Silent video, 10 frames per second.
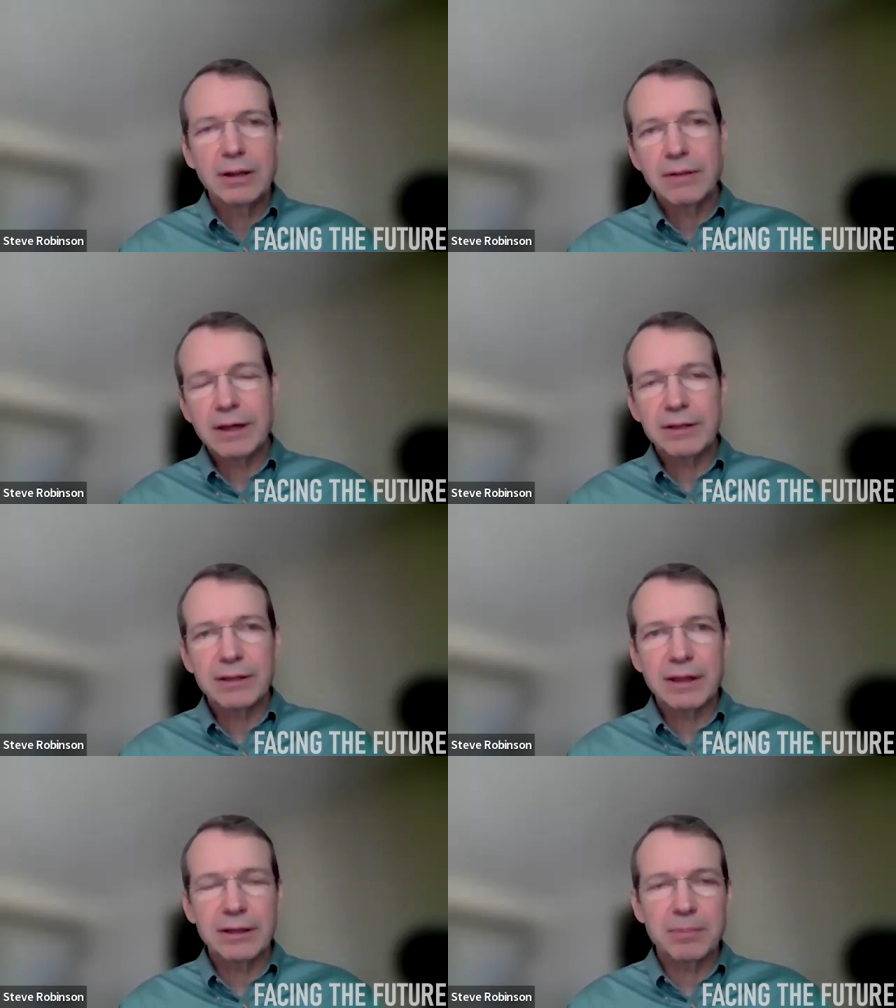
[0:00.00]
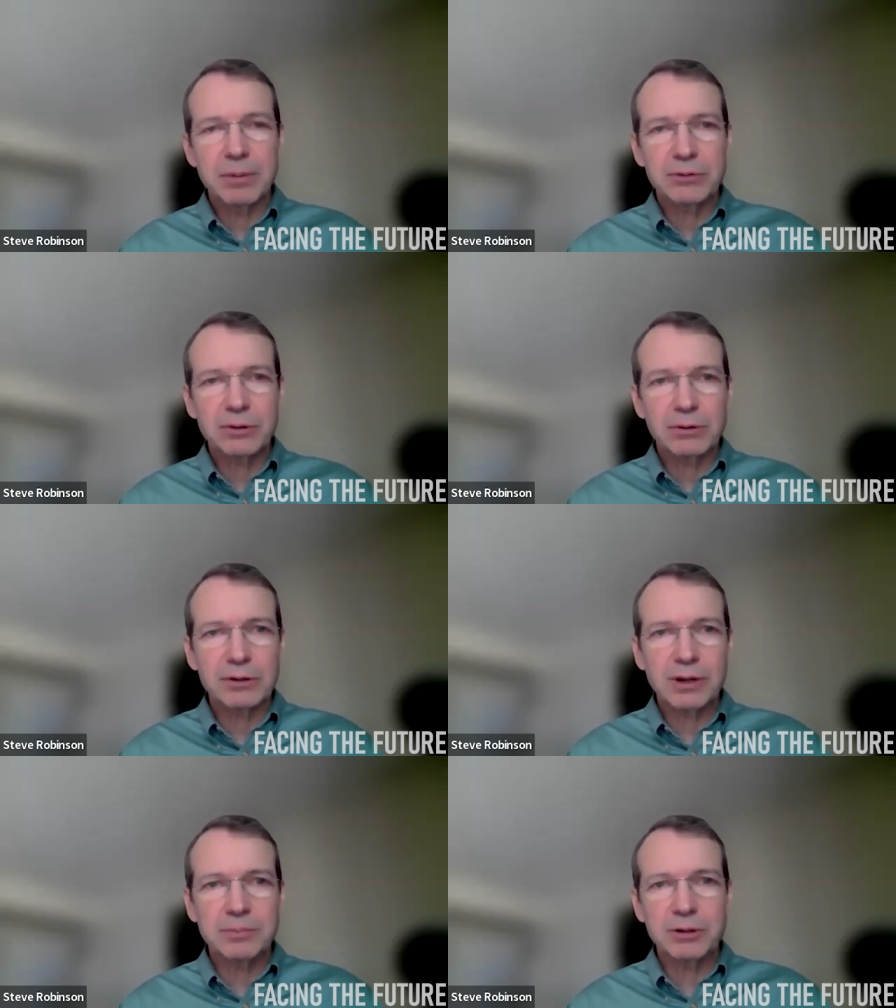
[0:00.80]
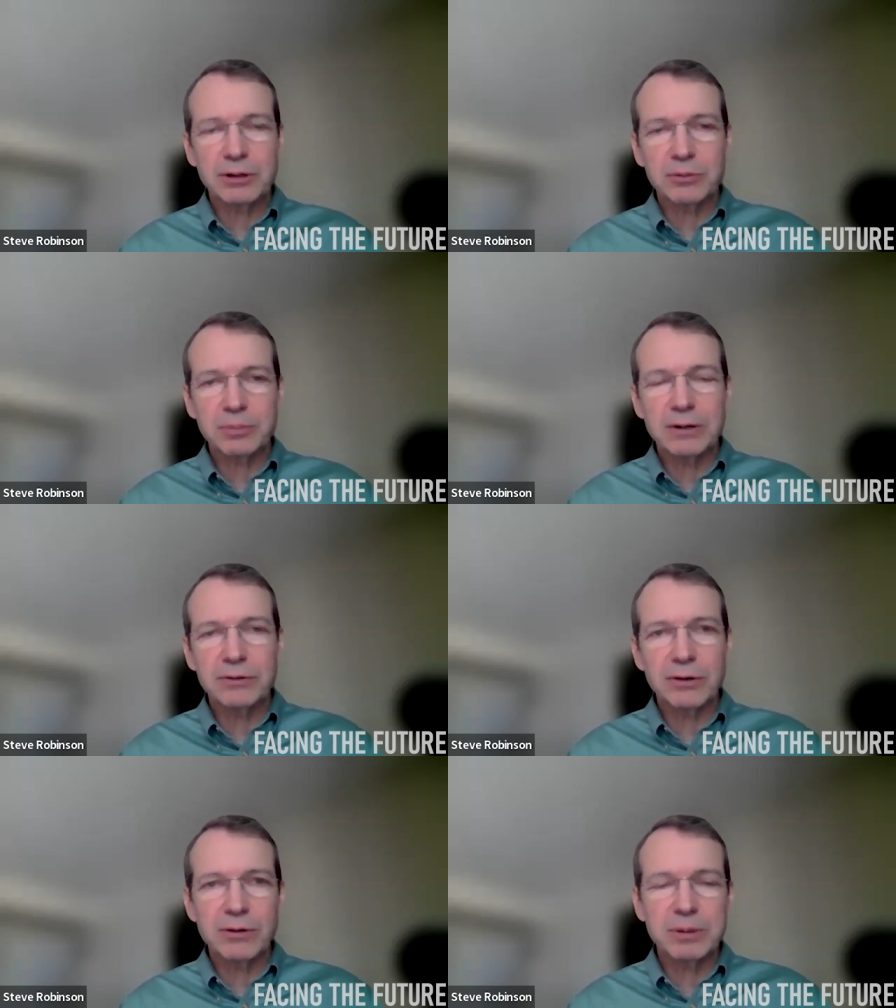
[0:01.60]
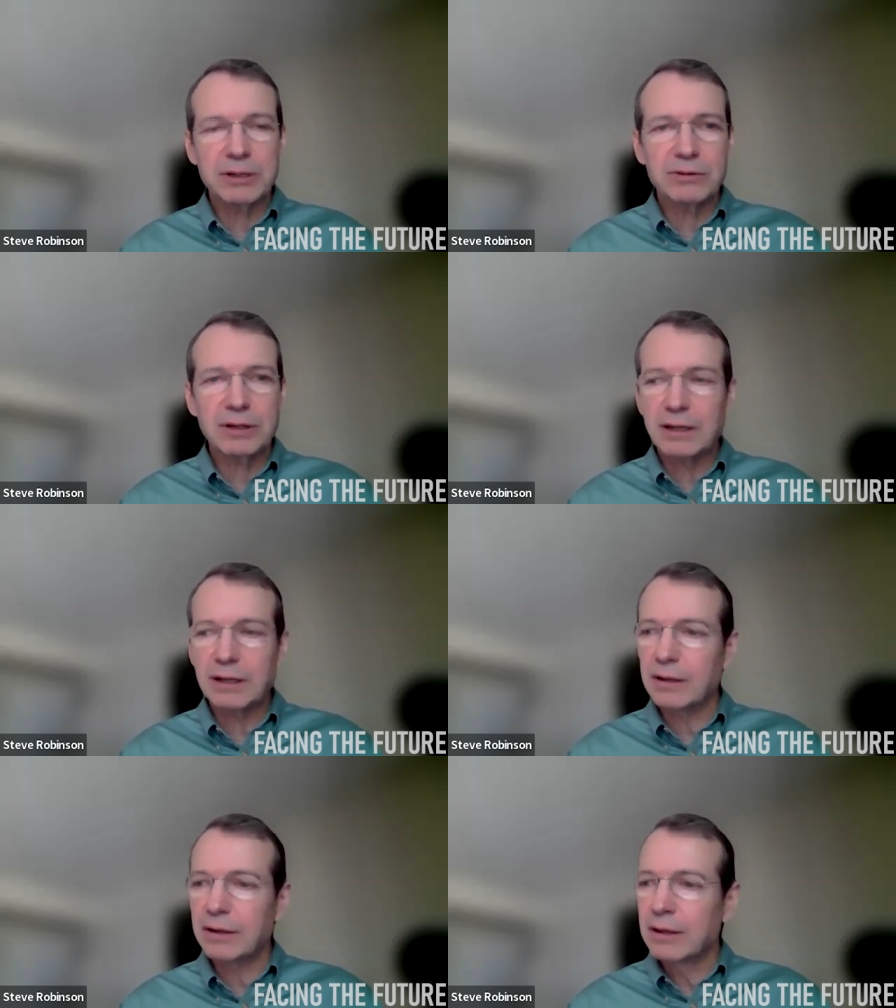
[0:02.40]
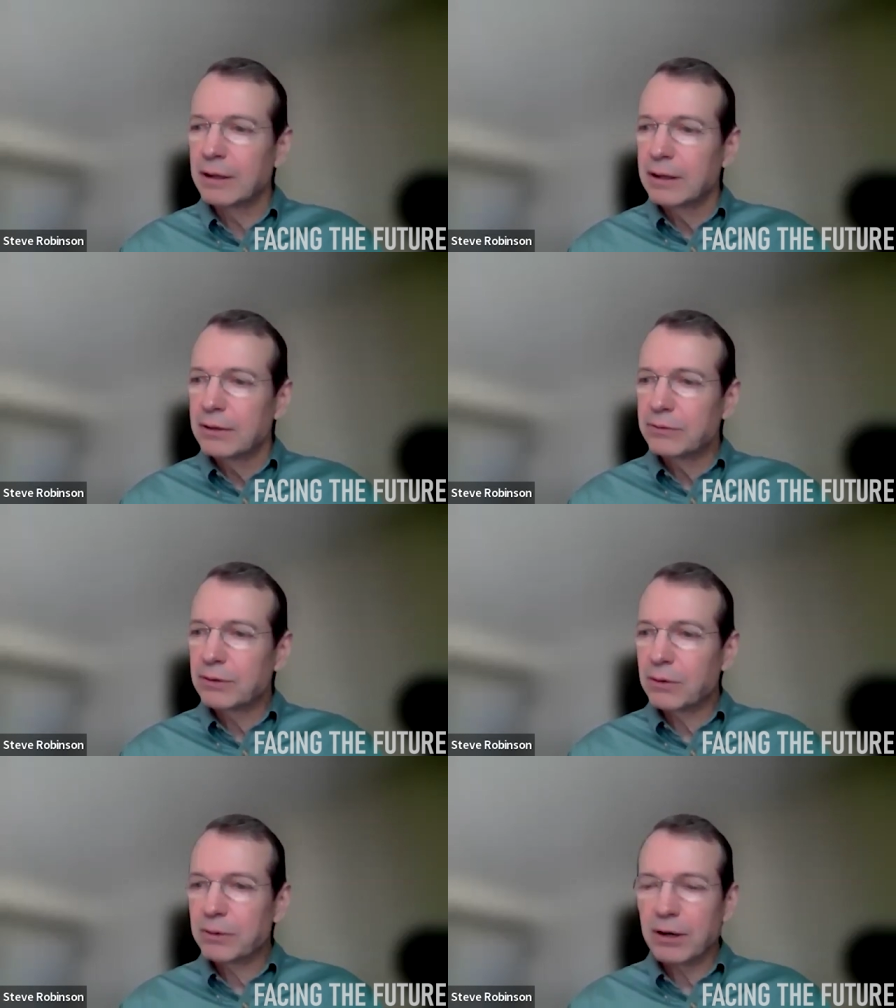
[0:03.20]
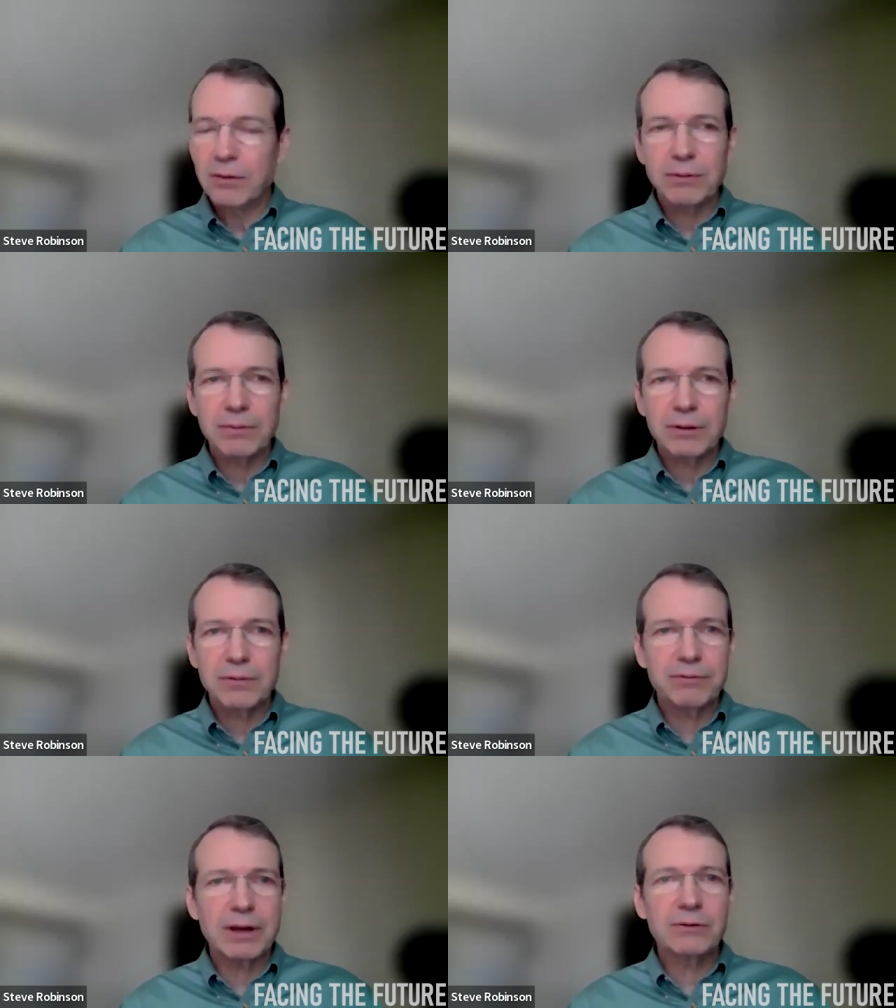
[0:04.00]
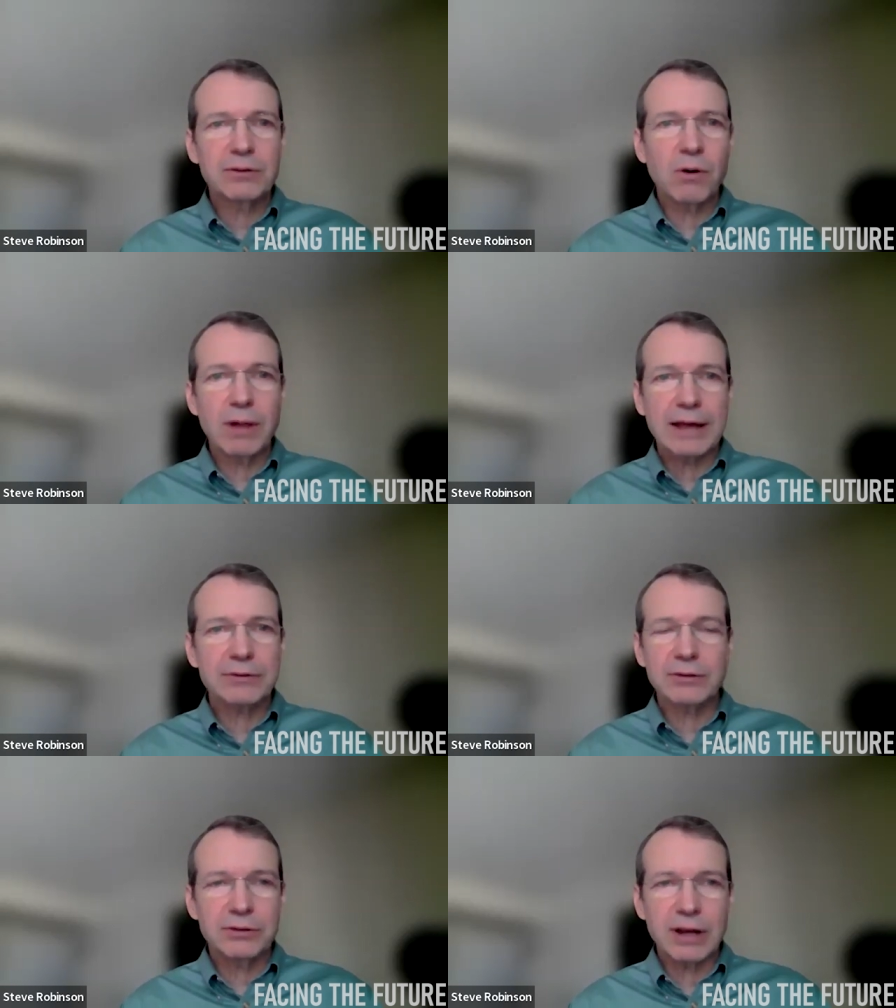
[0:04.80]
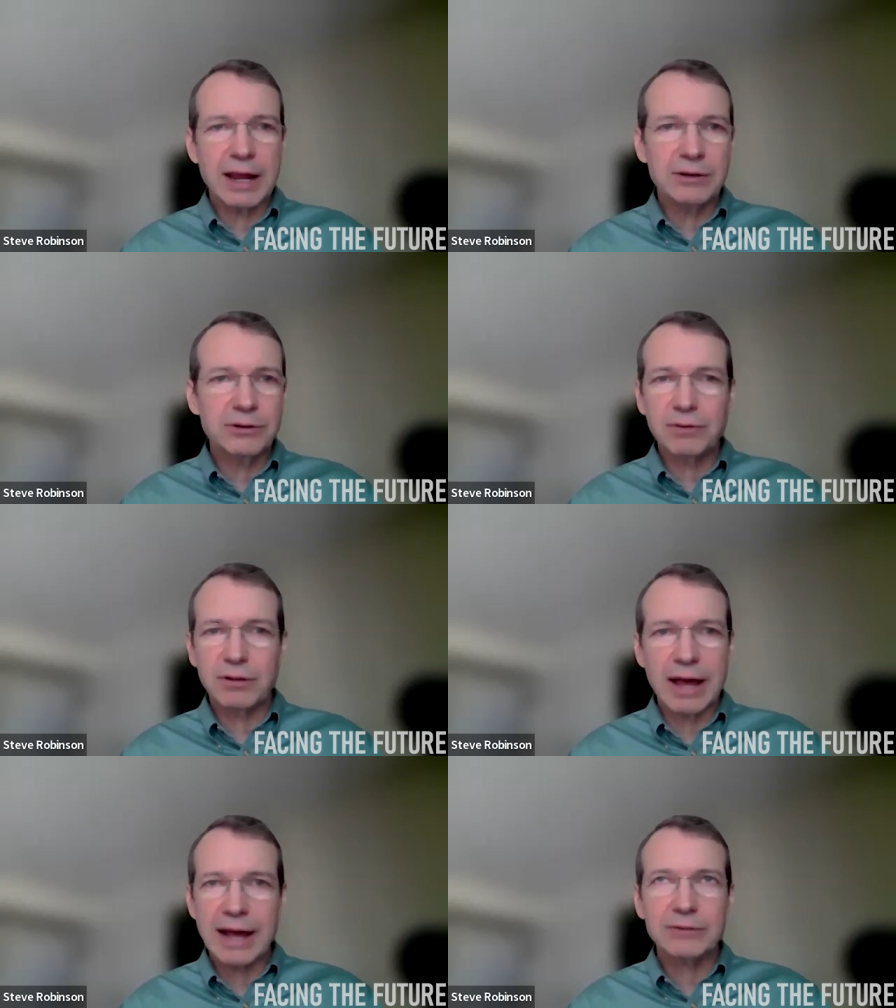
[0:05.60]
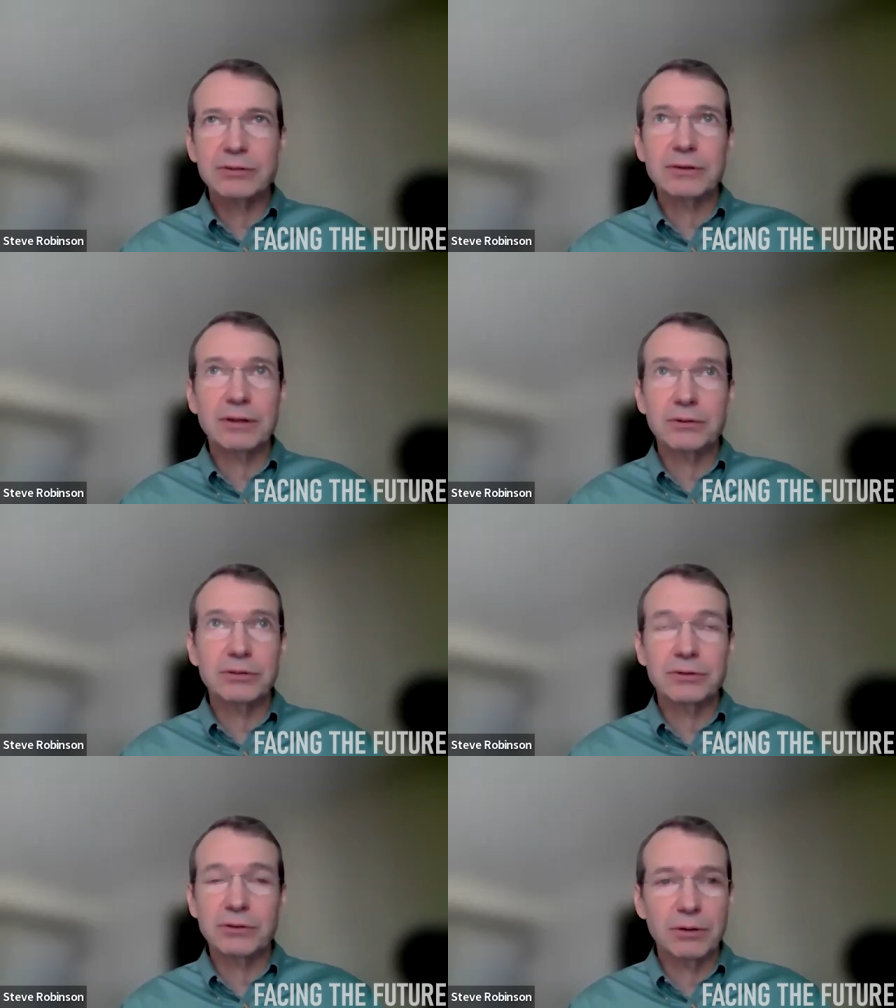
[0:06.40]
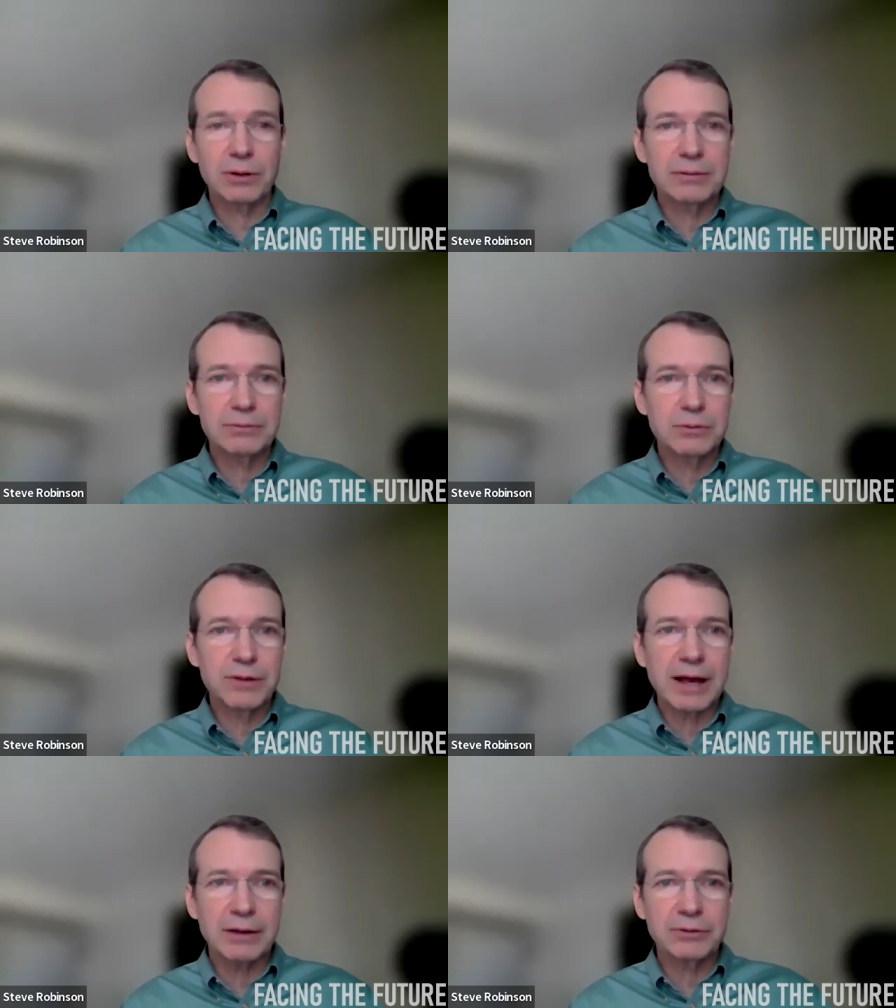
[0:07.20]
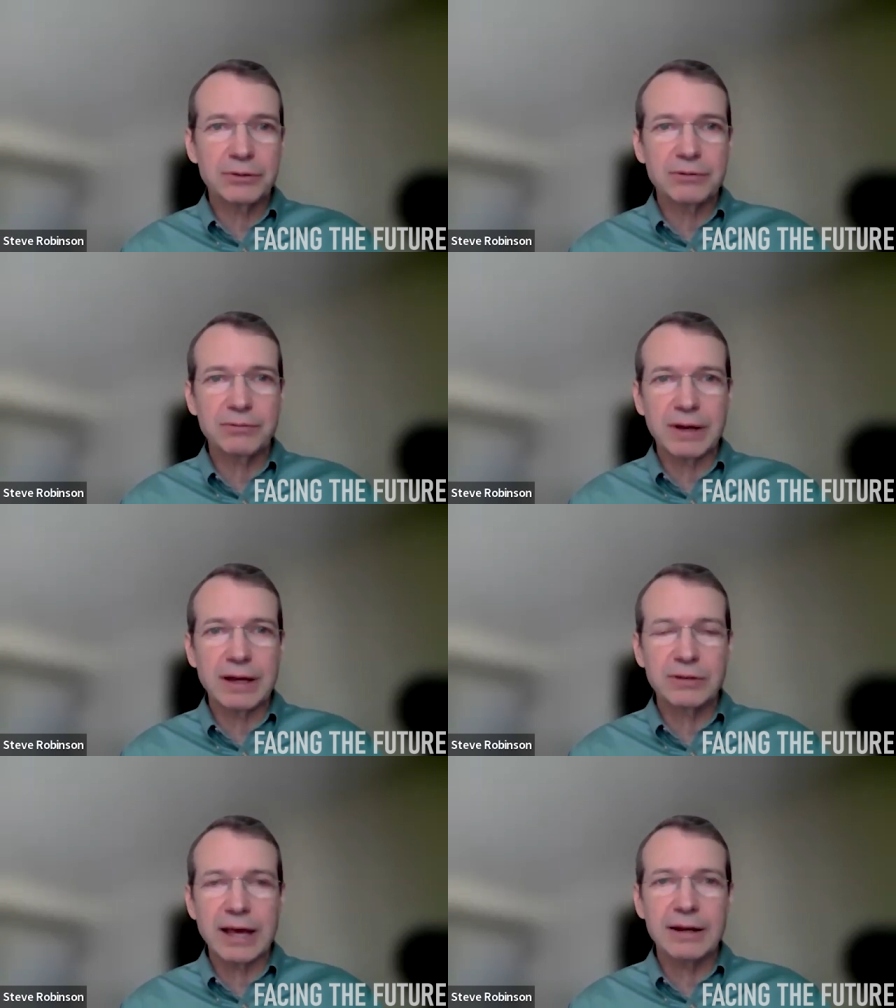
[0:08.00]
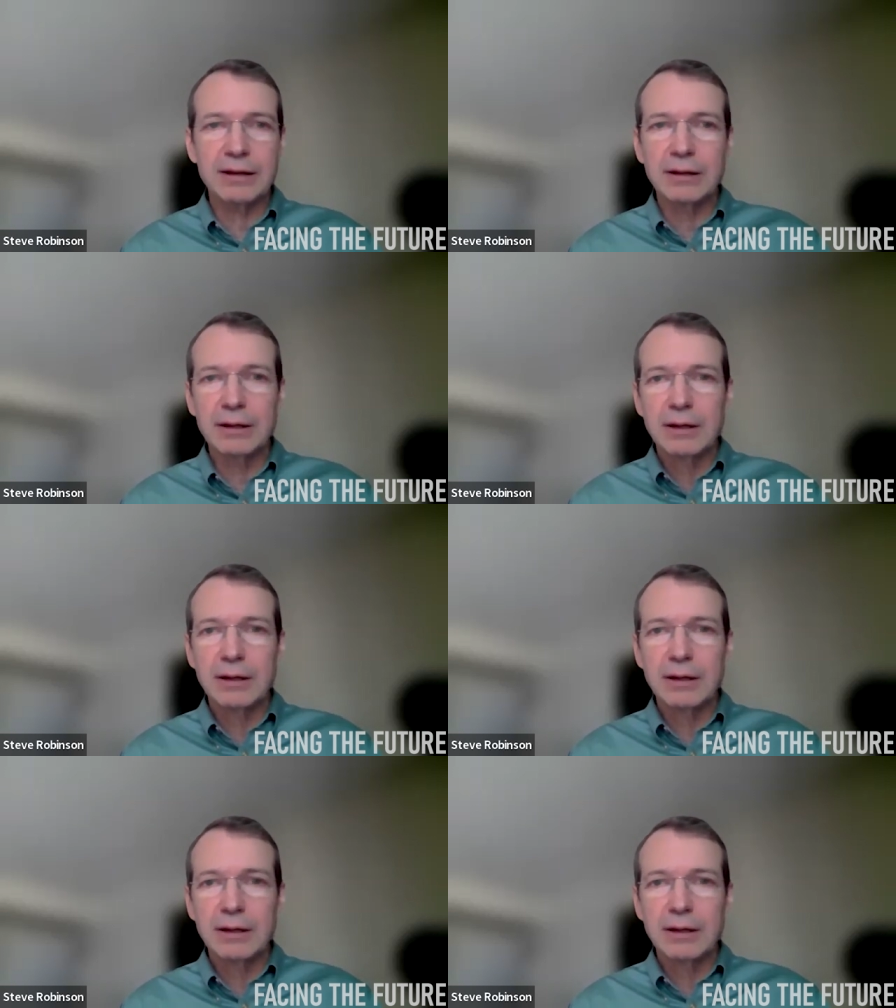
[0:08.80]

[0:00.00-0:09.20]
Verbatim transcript: than than the personal consumption expenditure or the PCE. So you know the, the, the Fed's goal hasn't changed for the last you know since the early 2000s. The Fed has had a